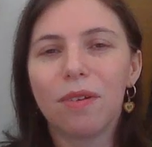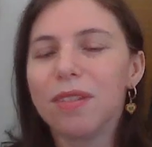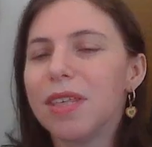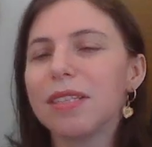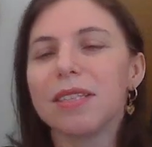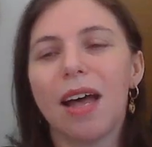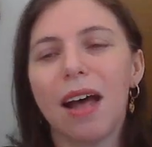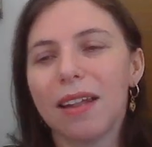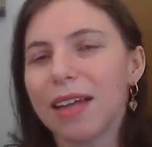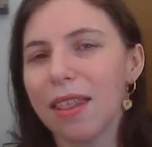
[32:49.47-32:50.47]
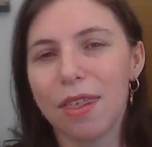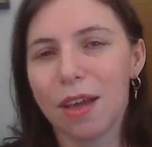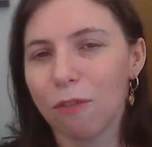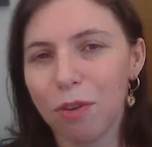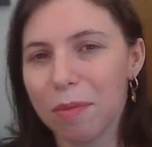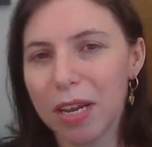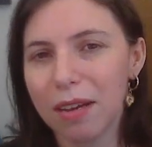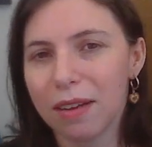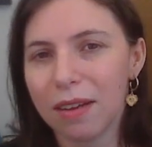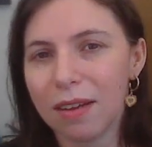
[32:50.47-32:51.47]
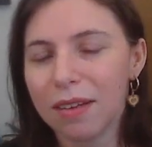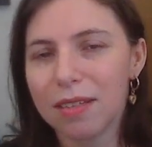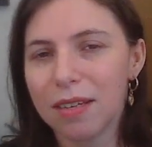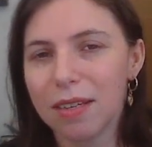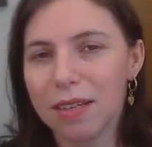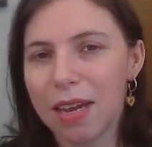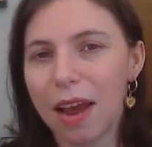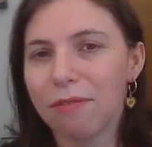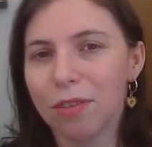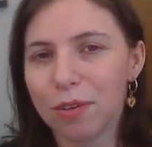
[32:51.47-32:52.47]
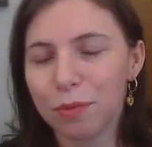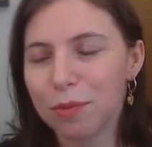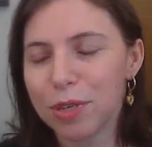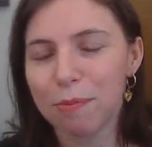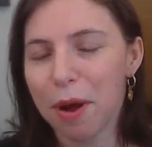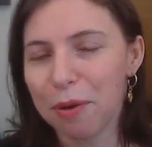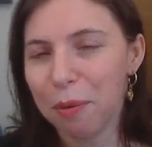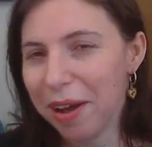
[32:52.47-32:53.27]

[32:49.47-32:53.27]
That's not, like, a thing for me to ever respond